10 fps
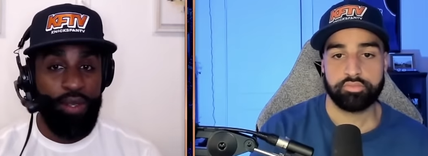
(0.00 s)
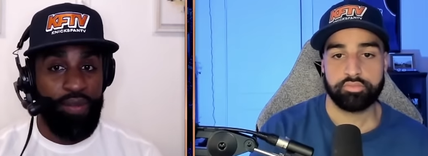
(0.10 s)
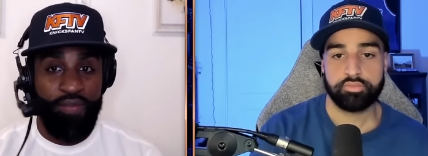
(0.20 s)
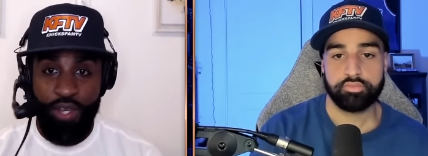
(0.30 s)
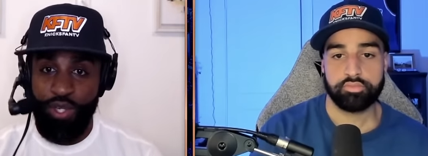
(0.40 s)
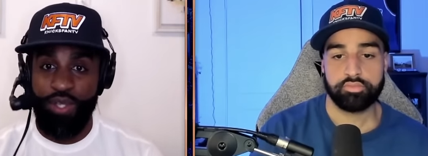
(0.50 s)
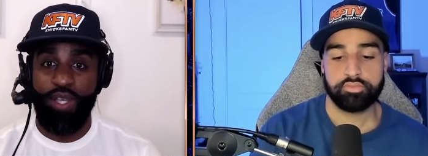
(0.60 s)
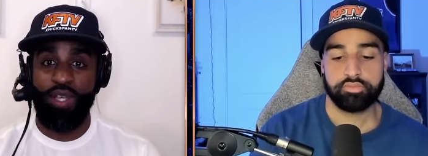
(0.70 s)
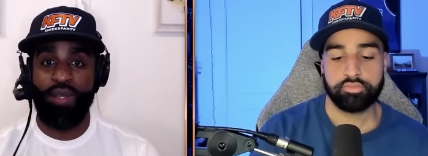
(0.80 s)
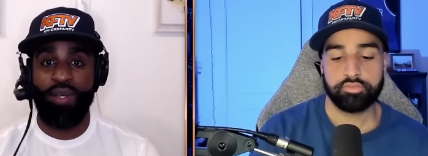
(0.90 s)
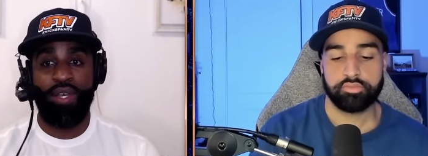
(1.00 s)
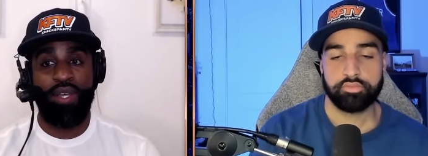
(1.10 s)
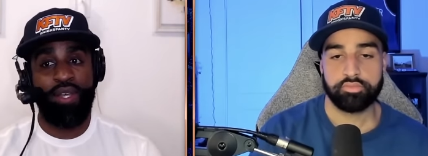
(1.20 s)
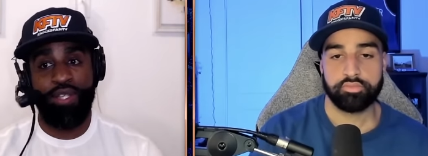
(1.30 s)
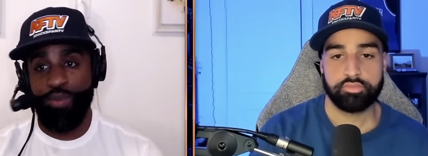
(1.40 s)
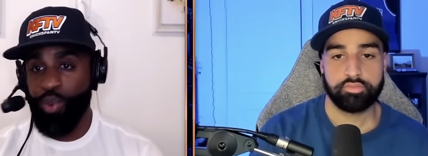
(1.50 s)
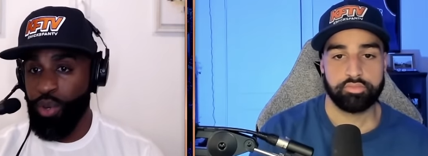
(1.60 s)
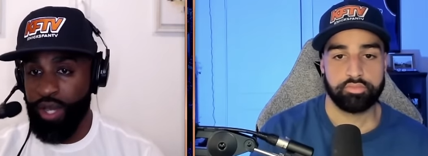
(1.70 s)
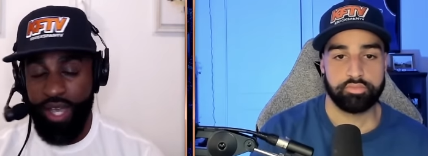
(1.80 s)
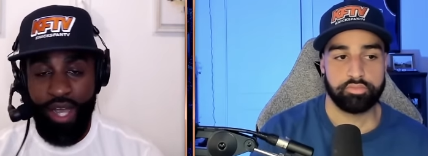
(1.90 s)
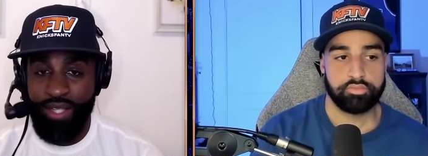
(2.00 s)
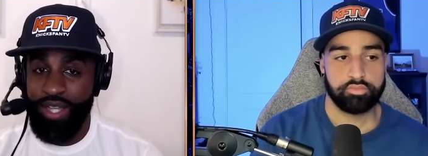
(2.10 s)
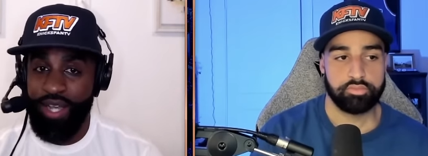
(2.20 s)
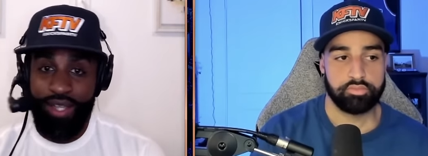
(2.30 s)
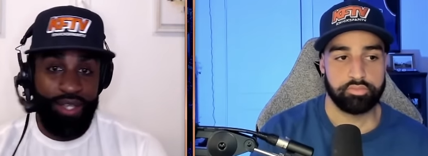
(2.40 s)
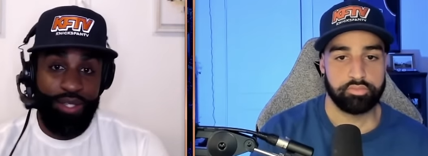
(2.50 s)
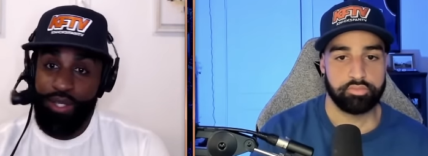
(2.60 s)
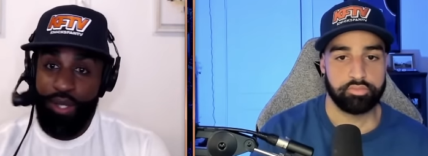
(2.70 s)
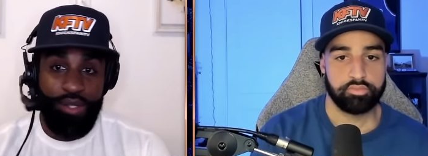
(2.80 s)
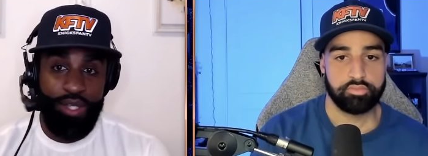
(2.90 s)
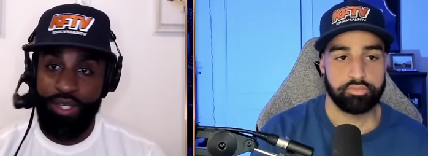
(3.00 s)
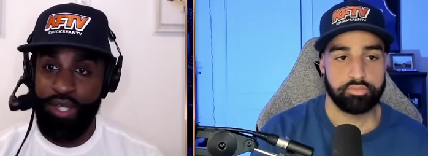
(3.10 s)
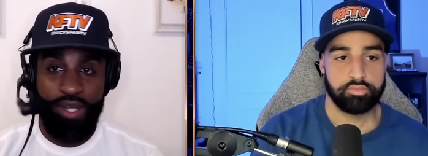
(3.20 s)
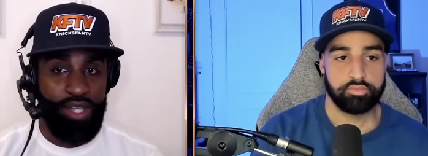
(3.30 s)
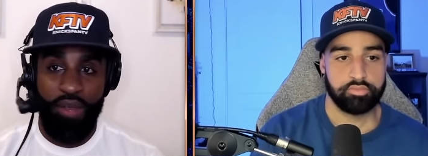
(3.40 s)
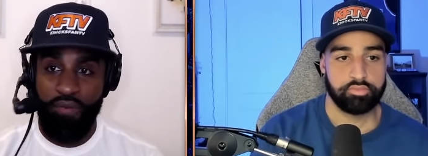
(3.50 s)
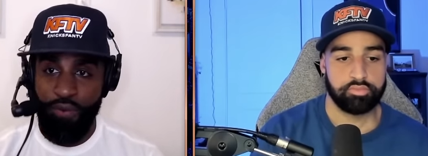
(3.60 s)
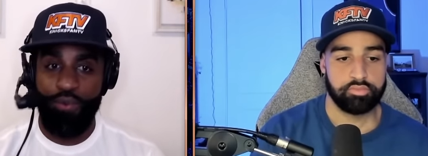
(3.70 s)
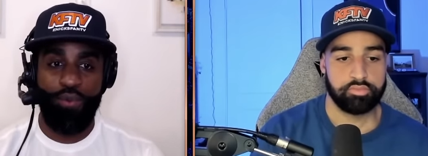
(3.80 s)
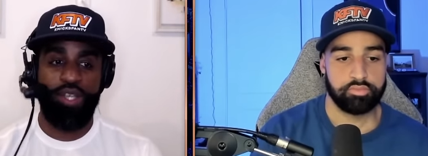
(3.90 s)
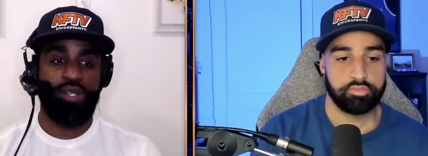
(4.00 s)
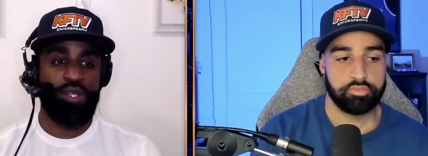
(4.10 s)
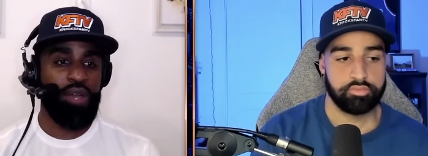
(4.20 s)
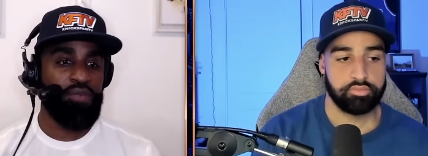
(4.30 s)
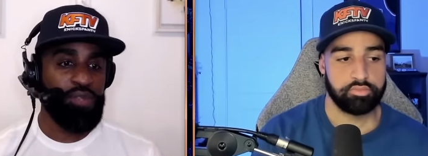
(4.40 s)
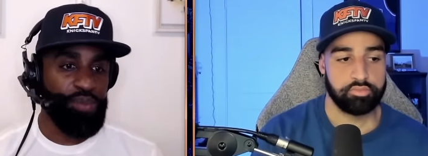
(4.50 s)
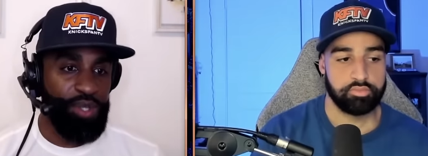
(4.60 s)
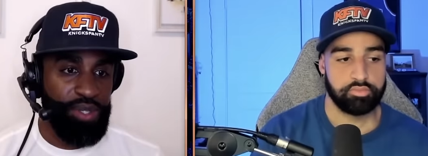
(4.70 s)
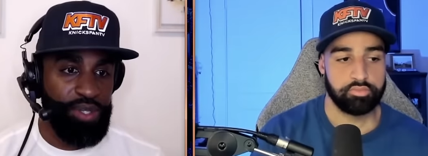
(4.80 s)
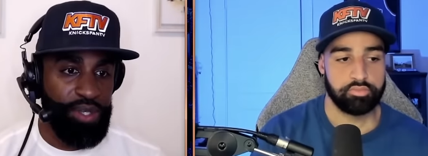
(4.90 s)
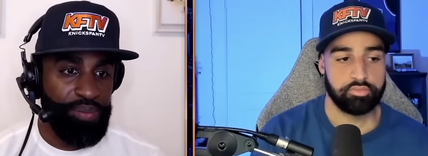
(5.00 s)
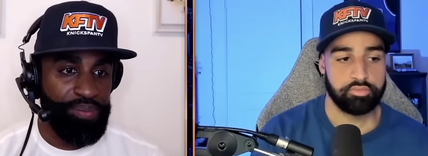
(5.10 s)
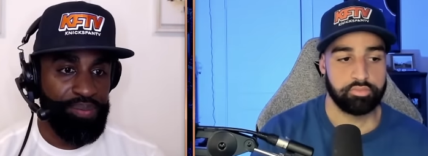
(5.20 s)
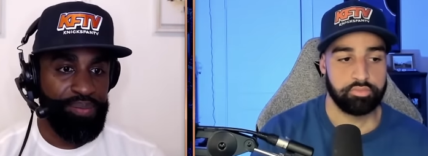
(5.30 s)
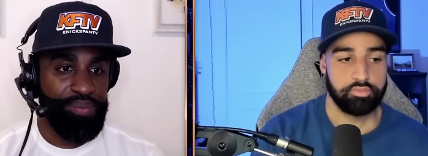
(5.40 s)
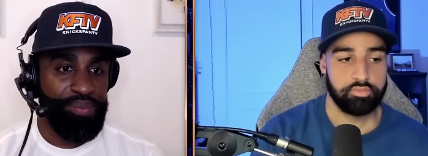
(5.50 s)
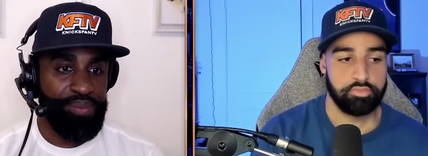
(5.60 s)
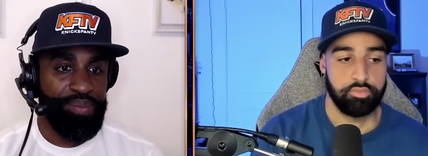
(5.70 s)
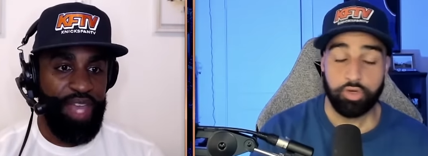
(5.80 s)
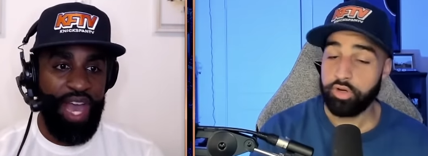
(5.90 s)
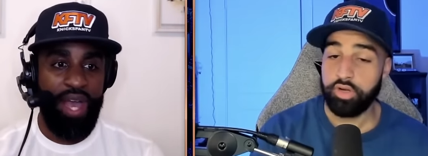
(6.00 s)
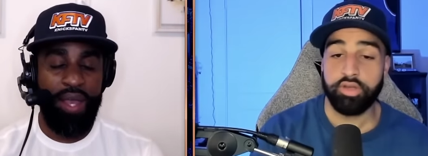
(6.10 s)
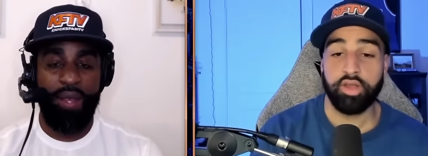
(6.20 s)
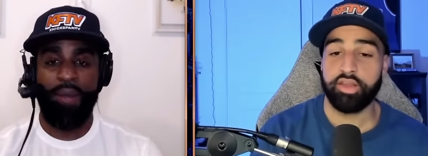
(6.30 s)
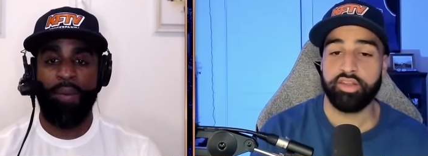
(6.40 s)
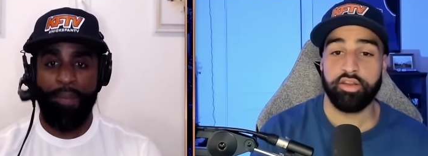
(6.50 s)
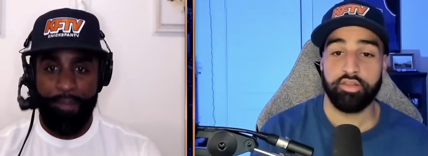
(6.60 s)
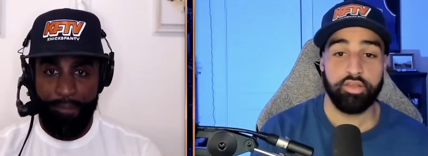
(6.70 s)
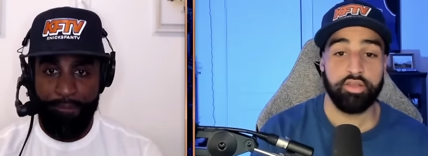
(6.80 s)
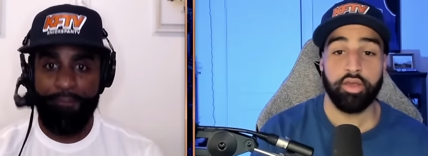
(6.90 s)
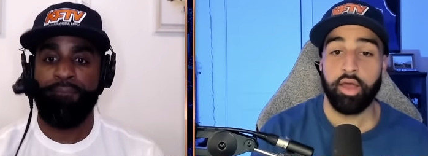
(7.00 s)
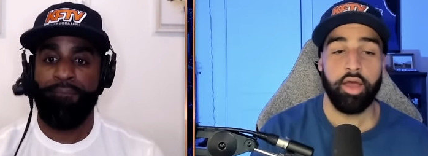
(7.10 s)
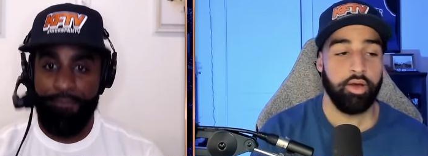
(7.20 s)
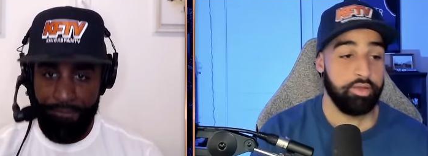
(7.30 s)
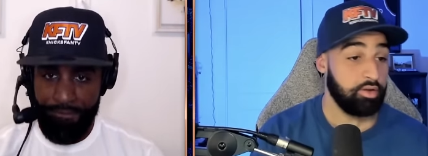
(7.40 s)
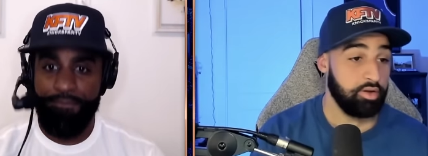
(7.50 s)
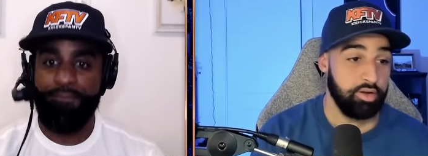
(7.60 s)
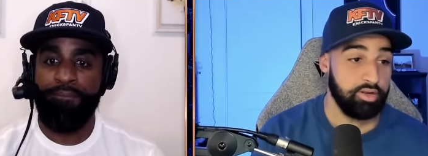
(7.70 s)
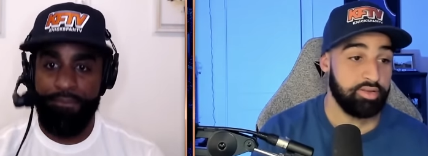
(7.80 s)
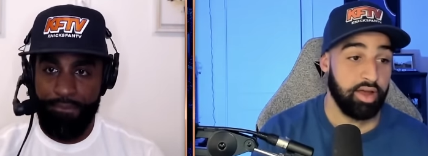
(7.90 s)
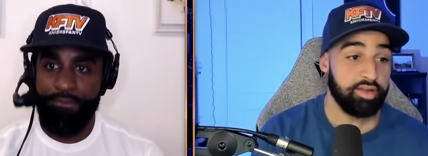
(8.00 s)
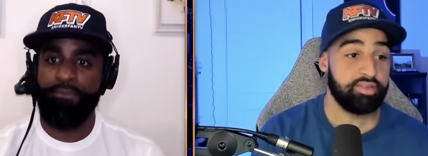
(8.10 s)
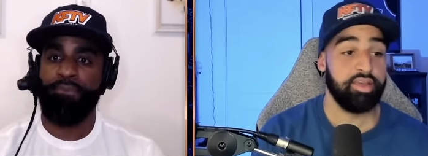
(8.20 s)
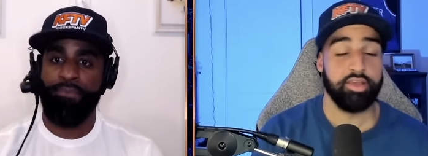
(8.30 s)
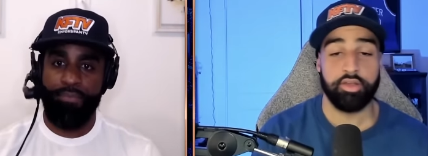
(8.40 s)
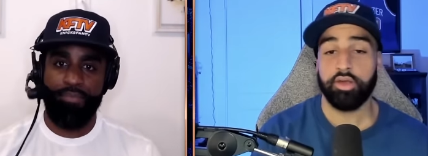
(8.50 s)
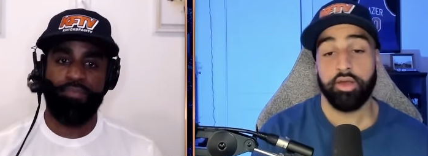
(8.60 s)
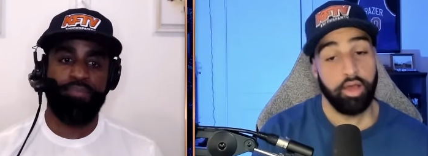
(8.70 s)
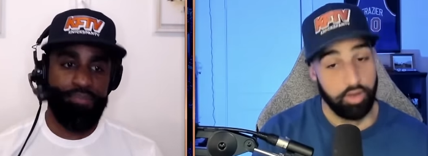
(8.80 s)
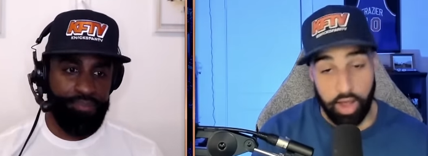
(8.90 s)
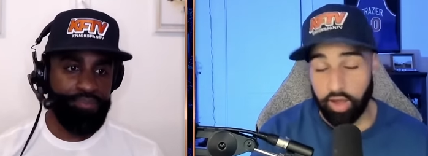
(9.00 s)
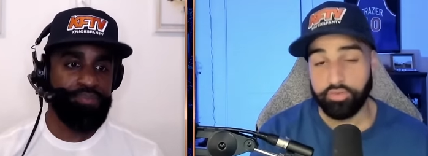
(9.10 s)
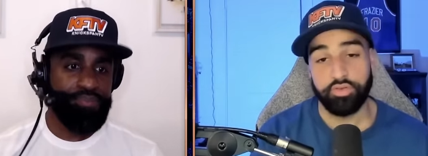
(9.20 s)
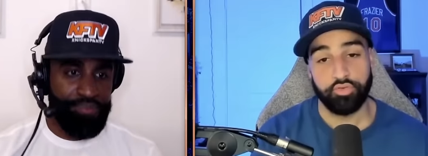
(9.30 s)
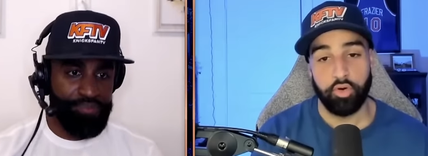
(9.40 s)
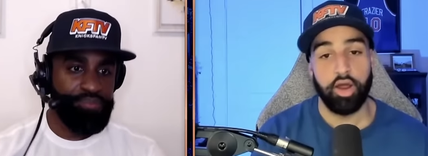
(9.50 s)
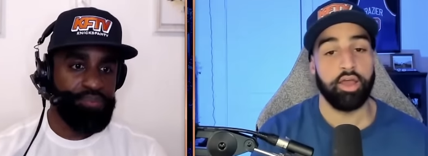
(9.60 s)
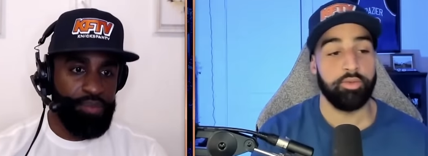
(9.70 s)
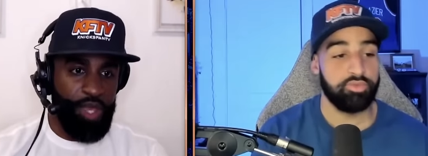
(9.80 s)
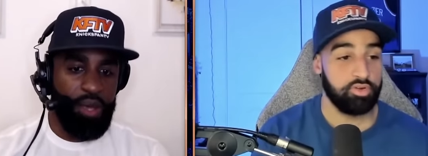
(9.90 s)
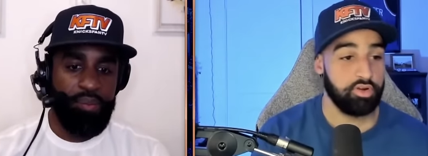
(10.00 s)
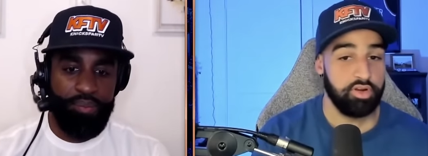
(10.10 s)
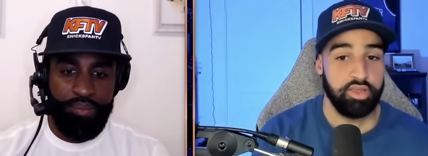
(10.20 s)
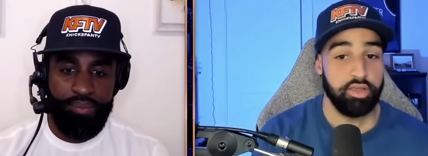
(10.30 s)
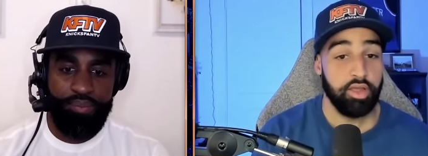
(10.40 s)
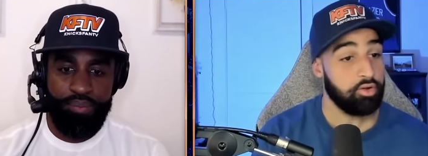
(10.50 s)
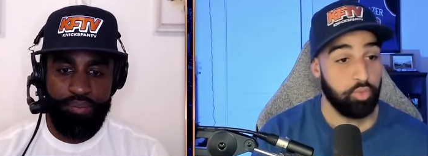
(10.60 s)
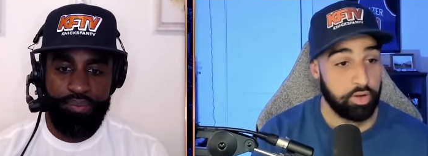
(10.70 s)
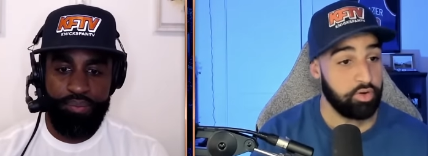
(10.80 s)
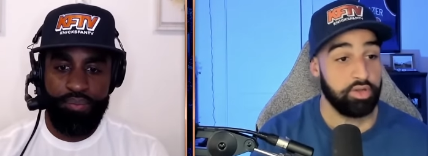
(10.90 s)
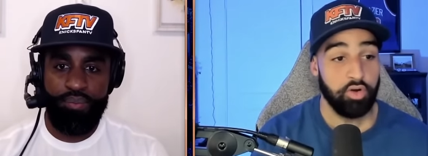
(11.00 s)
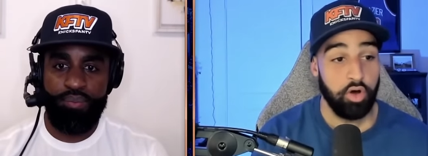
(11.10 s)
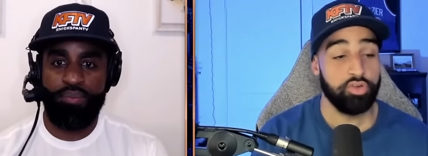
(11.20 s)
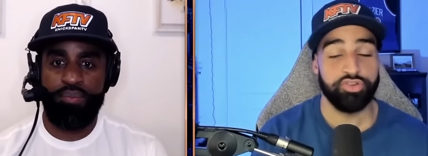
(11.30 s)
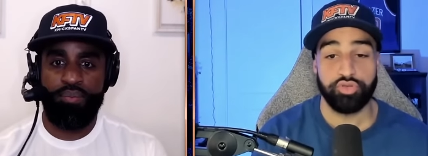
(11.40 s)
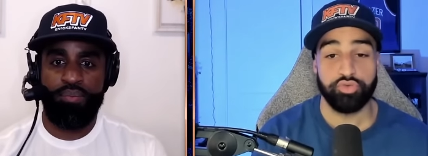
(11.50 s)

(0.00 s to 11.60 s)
Speaker 1: efficiently, supporting cast knocking down. It's going to it's going to take a full rotation effort to beat this team.
Speaker 2: You're going to need Dante to. Uh, uh you're going to need Dante, obviously Grimes. Yeah. You're going to need and Quickley all to shoot